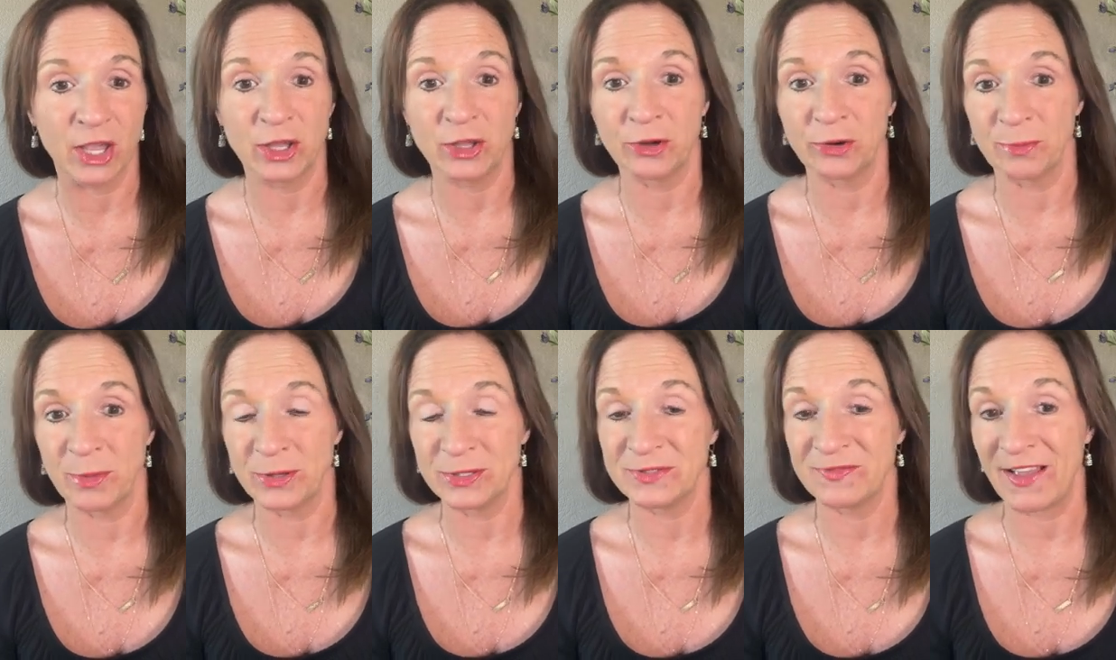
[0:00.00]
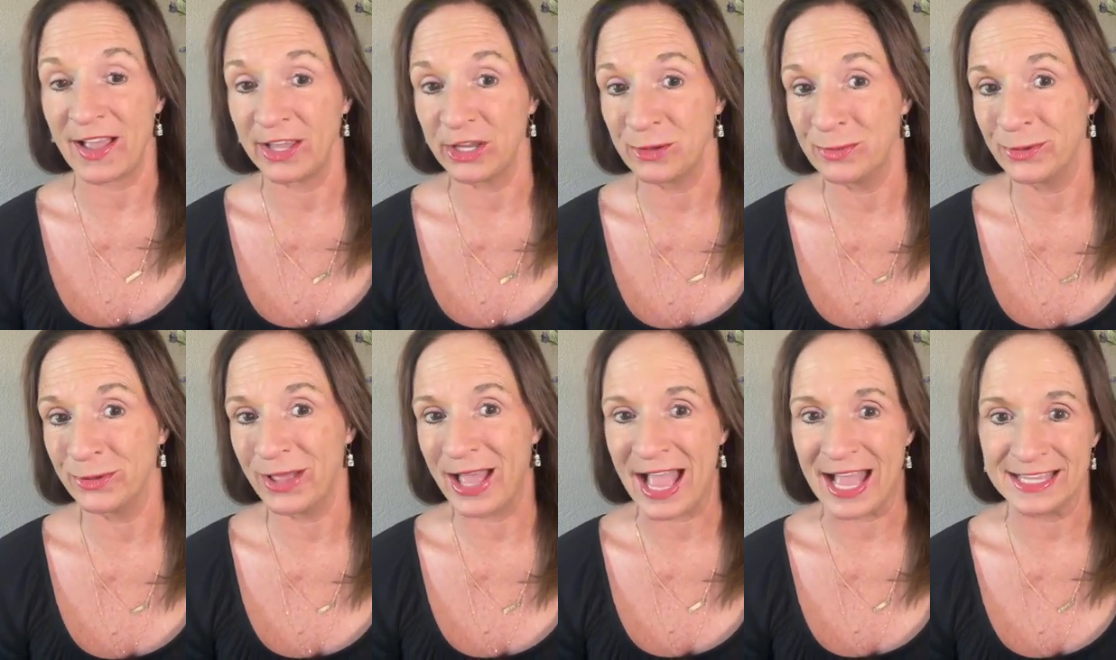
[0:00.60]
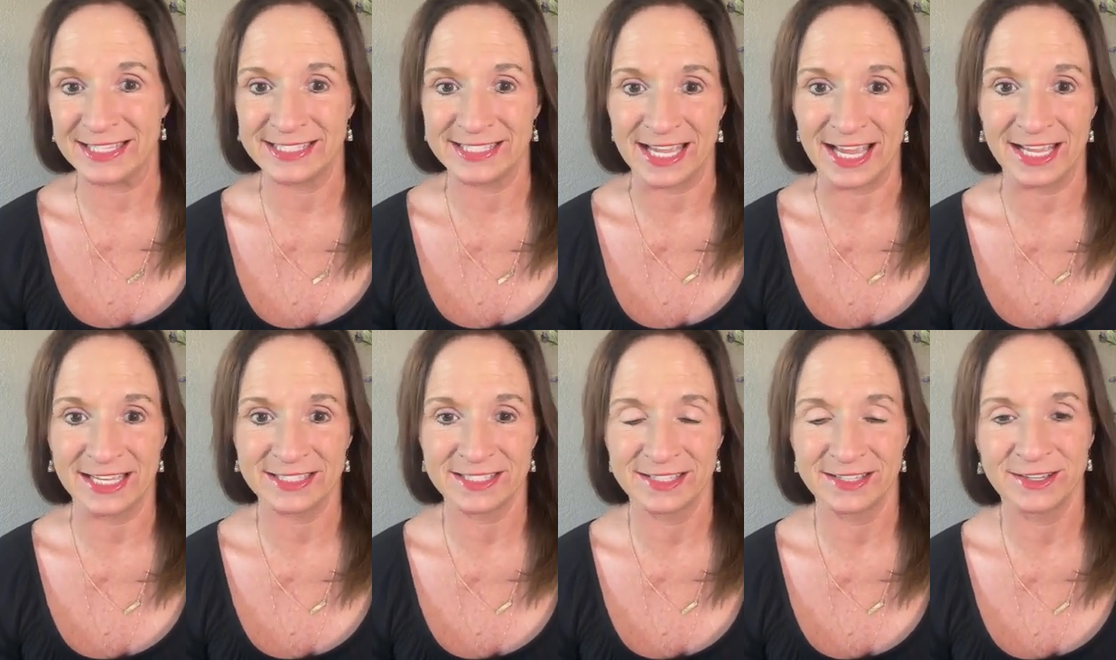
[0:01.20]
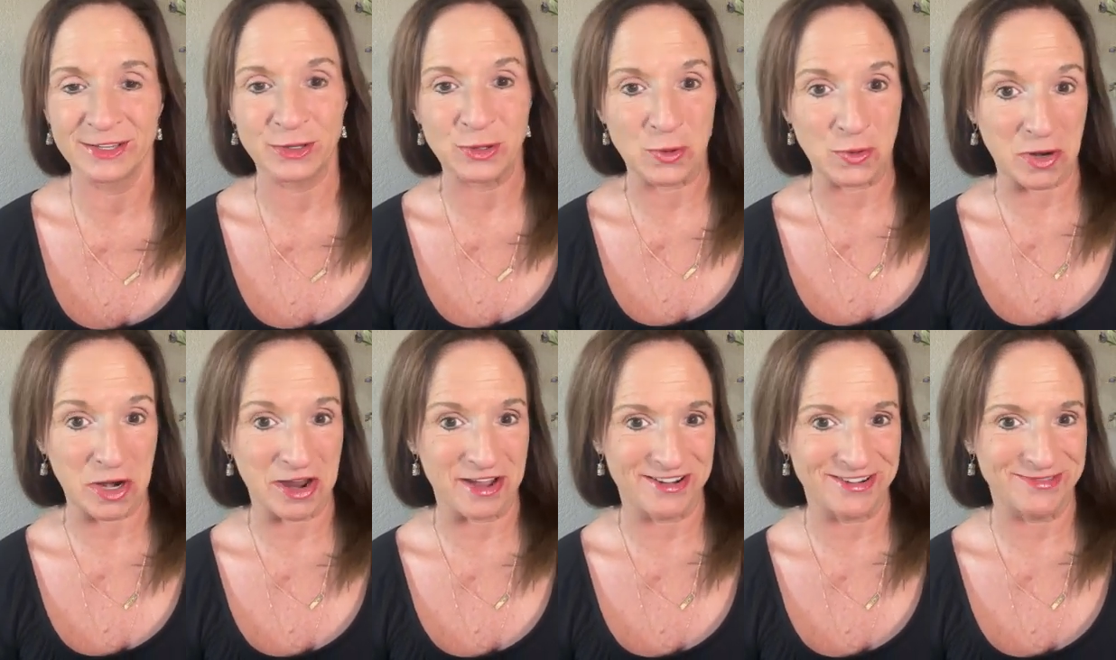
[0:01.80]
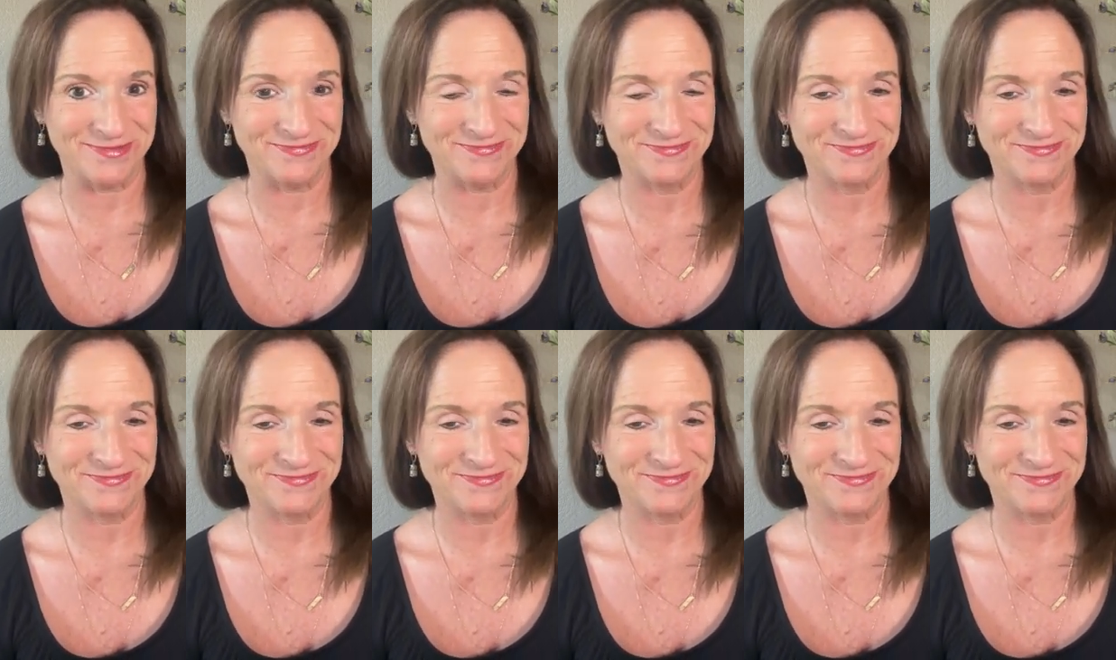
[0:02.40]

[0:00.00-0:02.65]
your most valuable asset, your home.